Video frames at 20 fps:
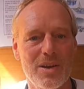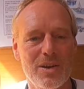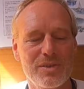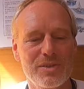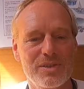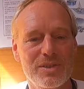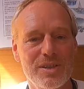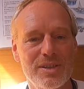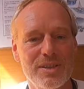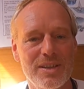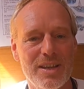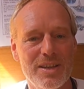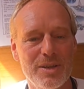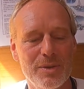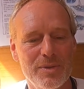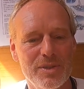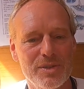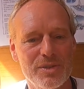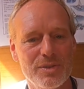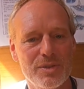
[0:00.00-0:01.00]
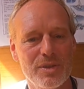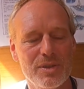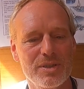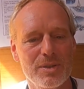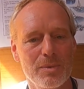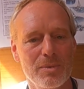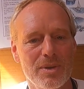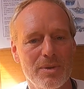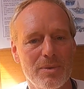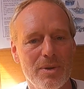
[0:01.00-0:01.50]
On Sunday, your
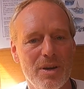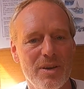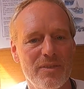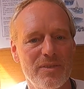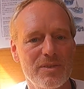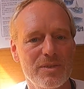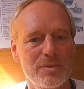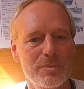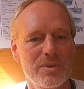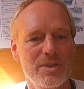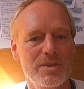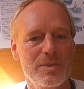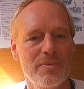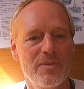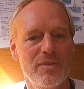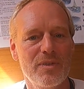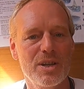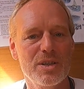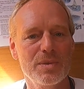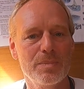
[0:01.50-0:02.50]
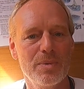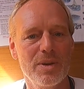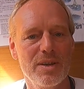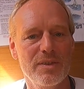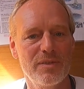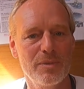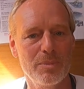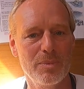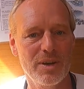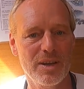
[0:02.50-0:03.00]
instructor will arrive with some fresh bread
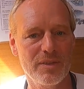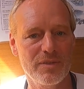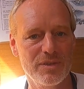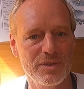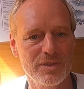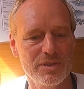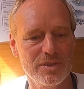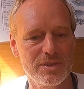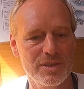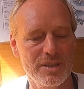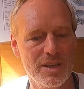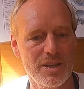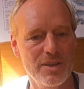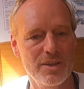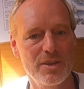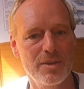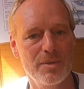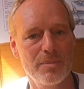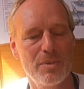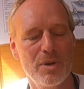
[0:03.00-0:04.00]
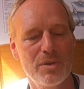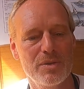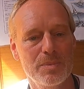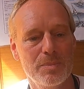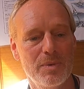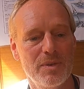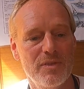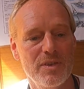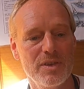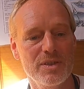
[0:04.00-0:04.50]
for breakfast, the boat's
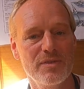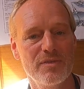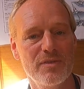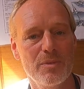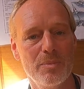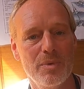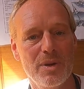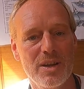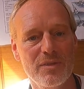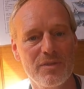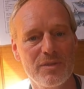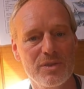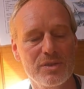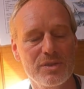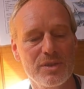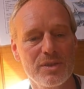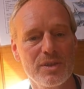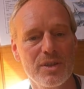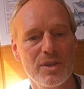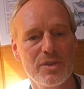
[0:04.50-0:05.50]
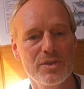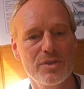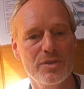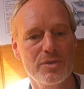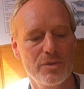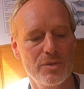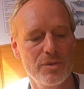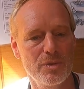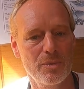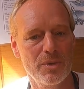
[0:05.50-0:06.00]
provision for breakfast and lunch
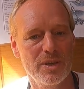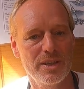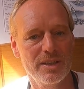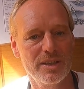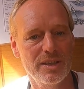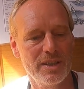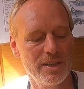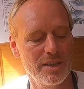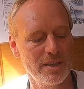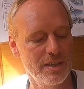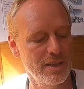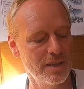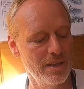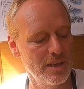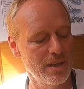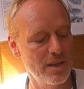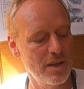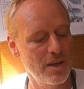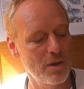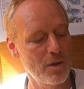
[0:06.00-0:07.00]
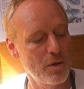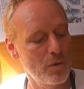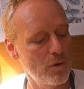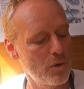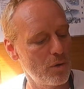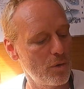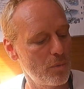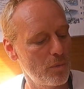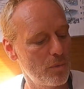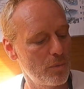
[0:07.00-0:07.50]
through the week.
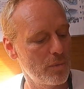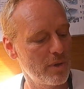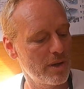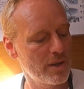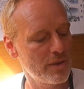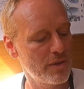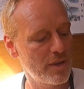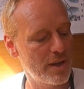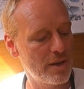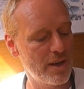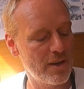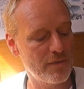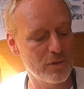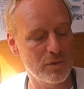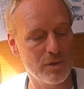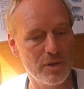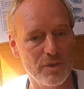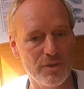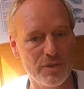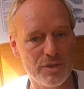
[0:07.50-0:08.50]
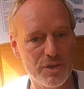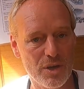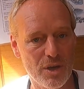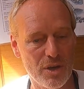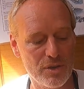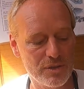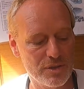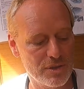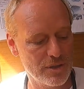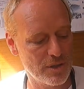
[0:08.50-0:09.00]
We can then have a look at the
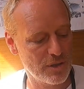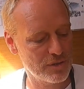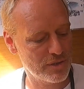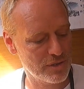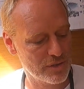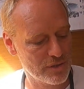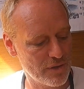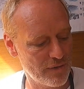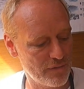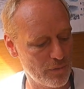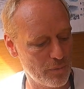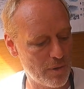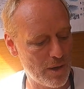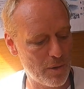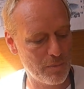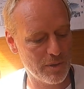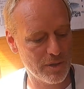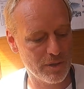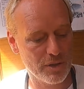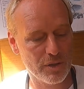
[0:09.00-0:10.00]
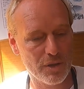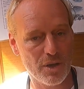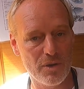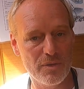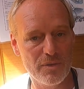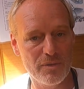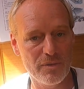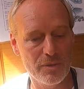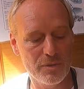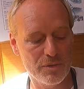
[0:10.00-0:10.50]
chart and discover where we're going to
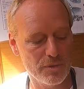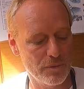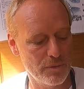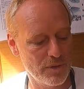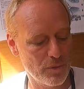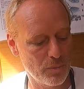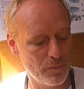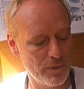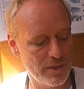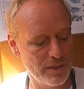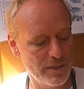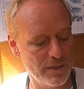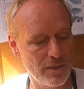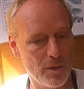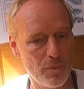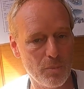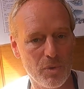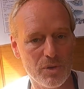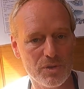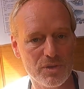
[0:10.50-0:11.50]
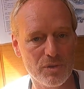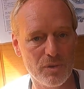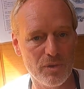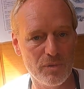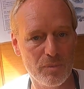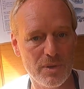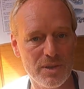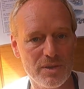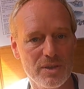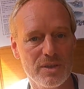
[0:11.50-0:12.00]
go during the week and what sort
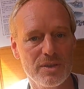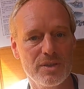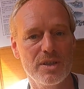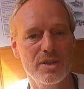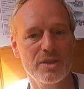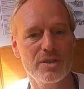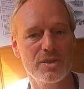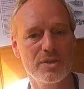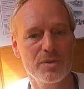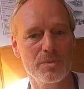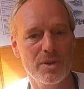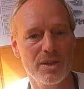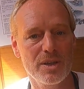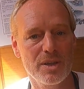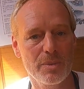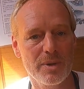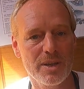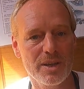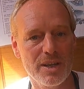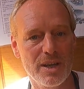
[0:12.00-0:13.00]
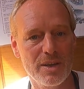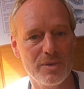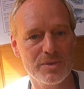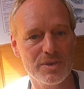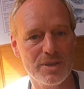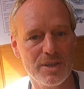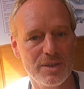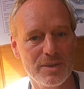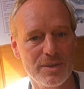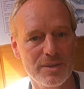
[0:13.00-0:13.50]
of wind conditions we're going to
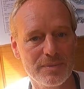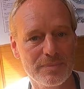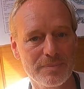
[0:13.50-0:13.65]
encounter.